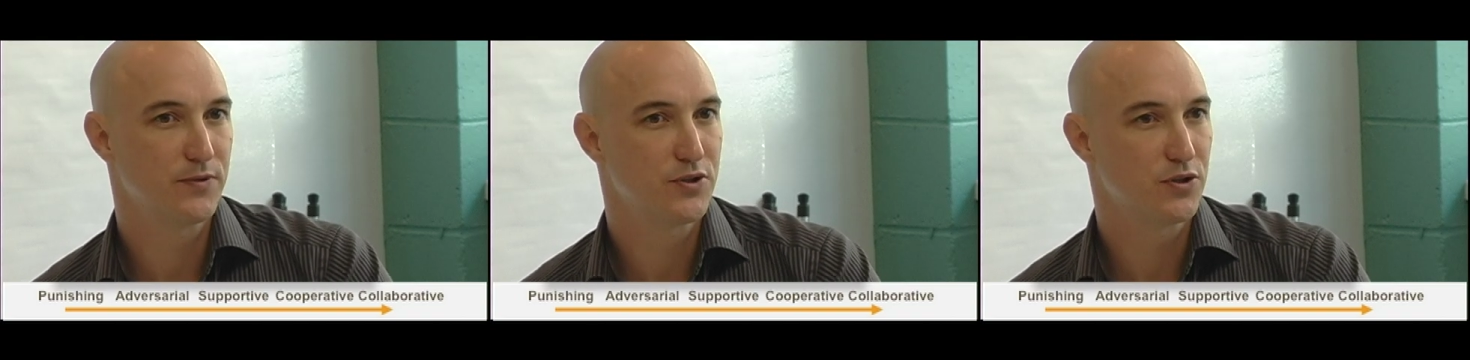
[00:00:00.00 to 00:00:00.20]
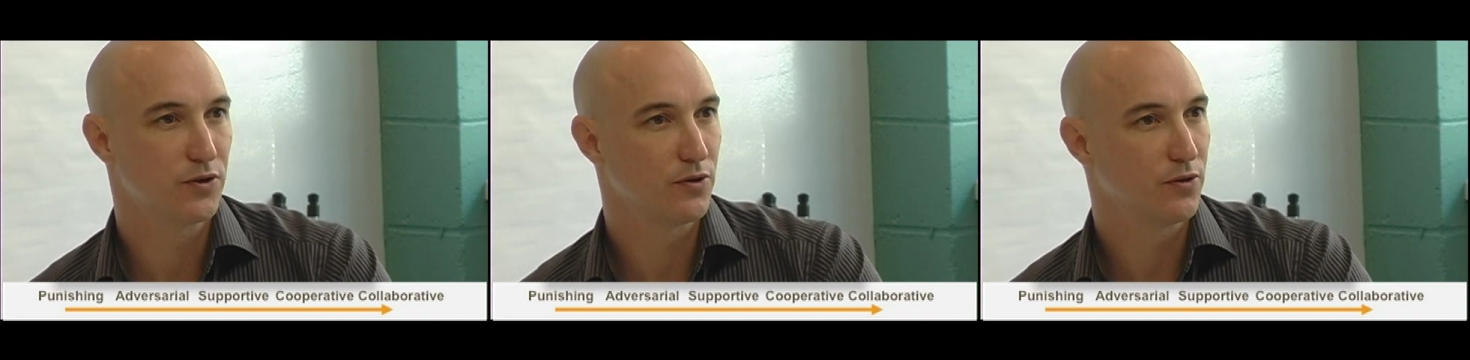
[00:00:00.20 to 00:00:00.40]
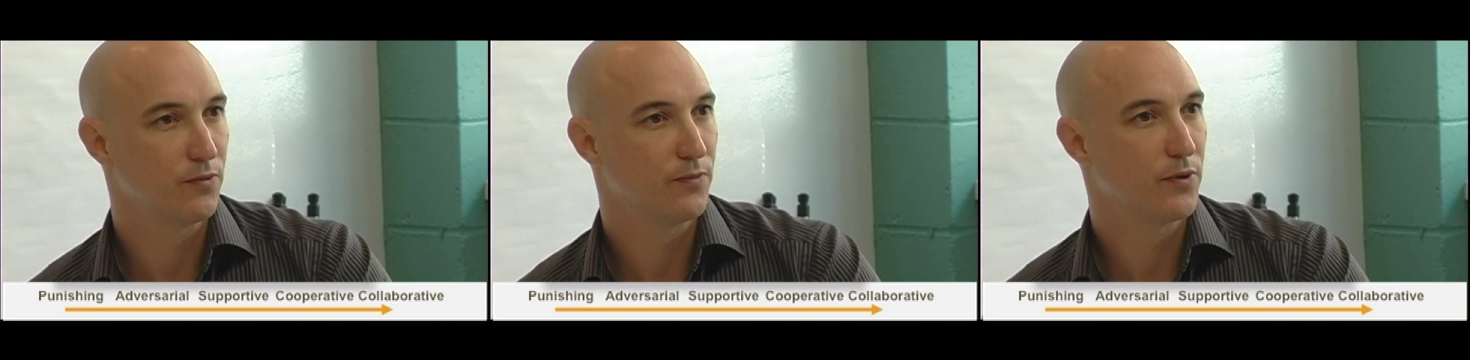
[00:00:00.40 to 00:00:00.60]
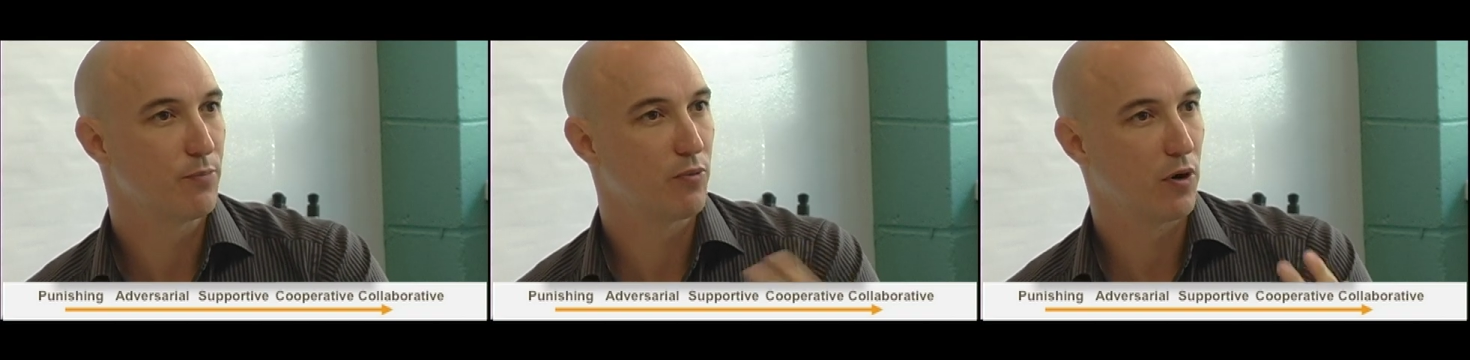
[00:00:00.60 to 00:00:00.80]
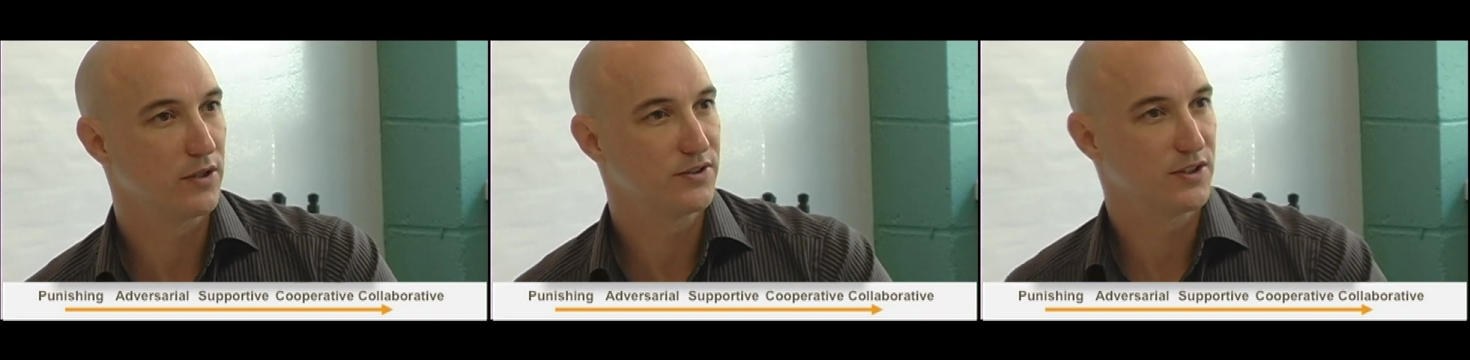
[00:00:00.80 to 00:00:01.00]
to the
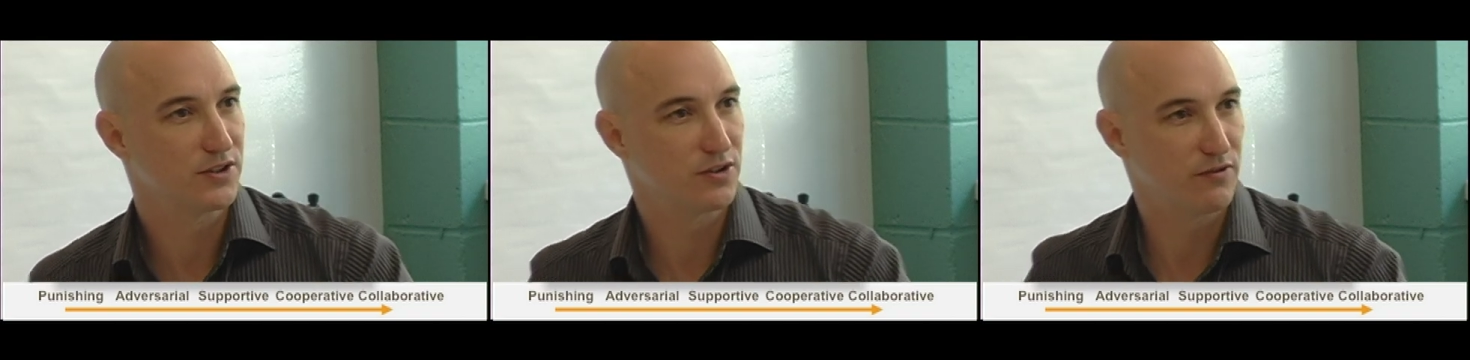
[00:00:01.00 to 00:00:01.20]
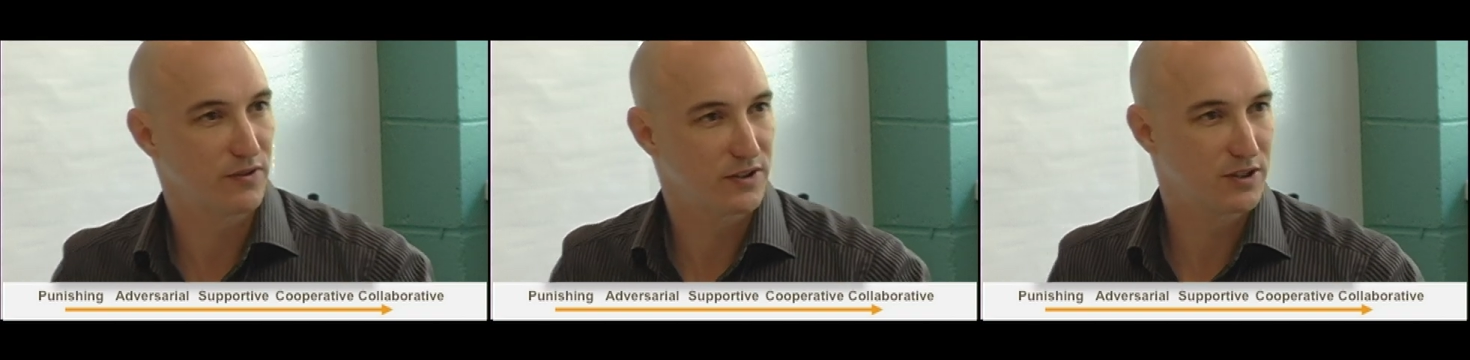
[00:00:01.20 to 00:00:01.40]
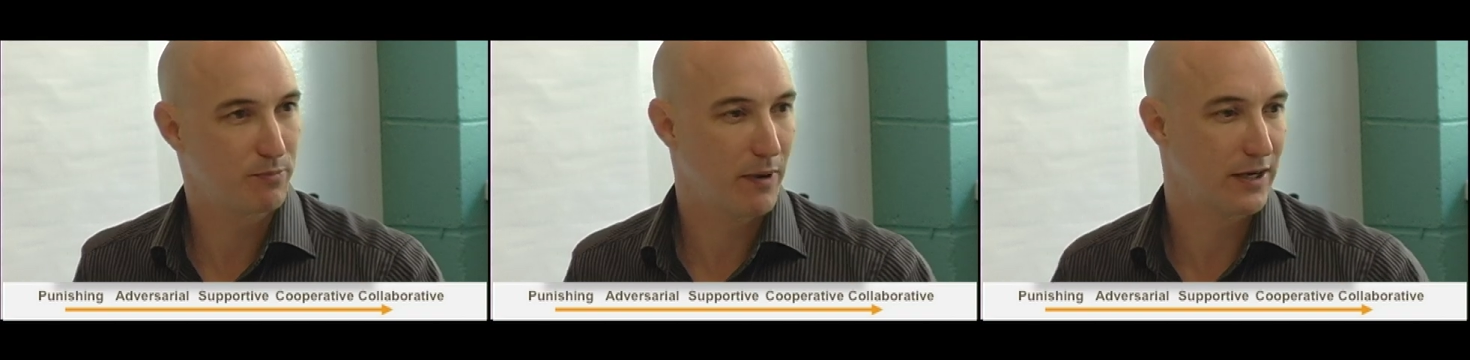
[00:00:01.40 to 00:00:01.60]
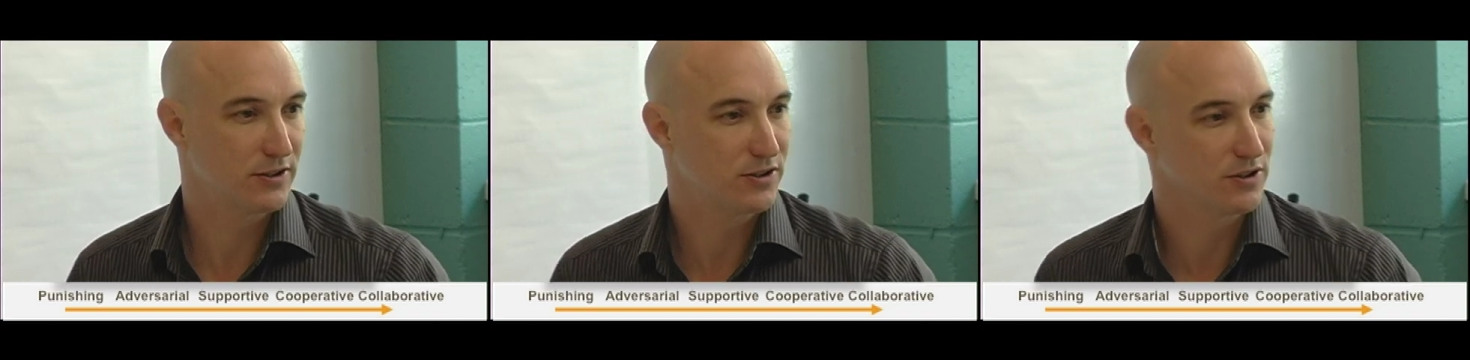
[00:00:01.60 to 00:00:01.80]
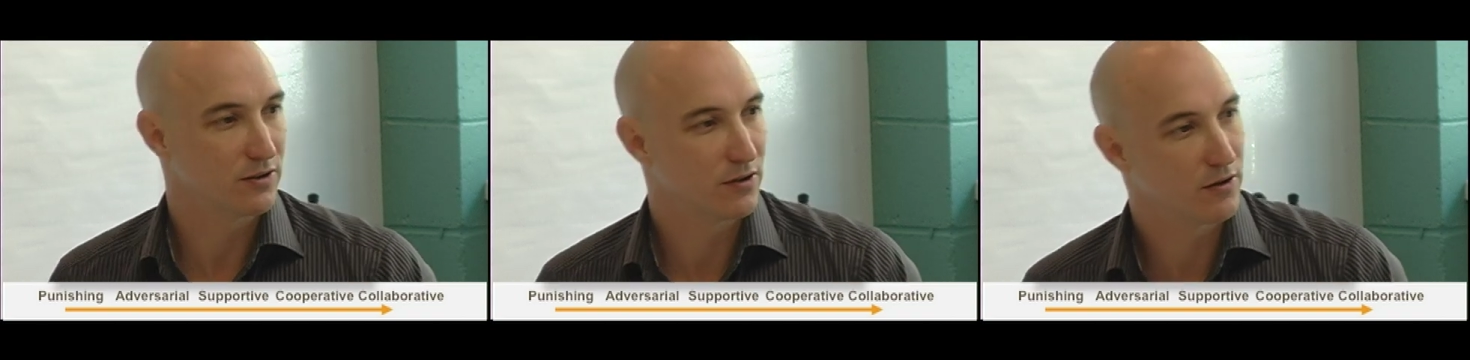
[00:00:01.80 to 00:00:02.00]
process of
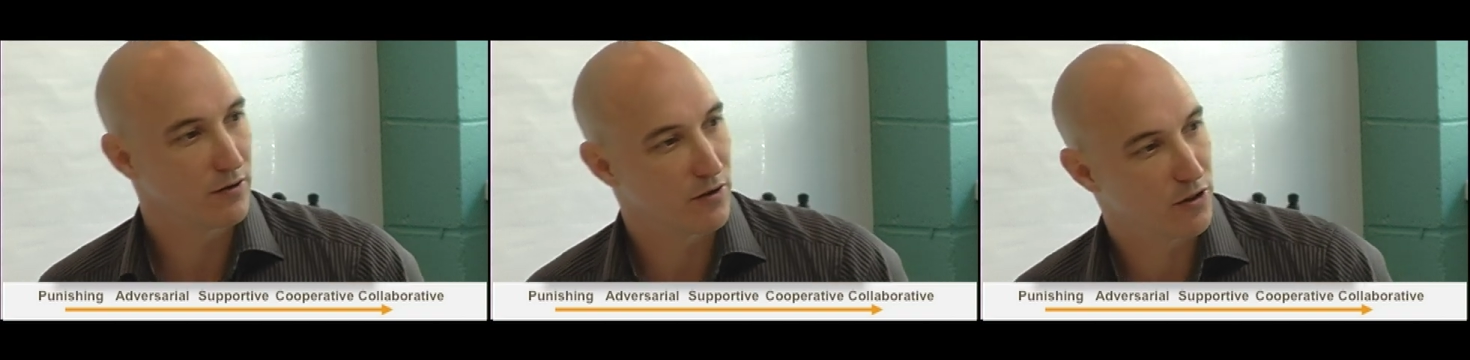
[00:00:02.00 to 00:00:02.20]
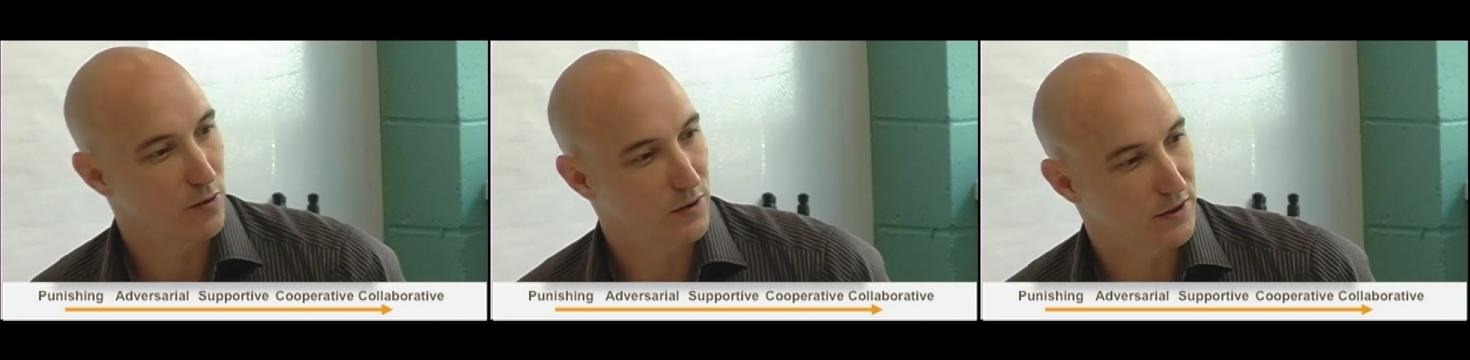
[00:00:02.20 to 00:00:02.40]
expansion, thought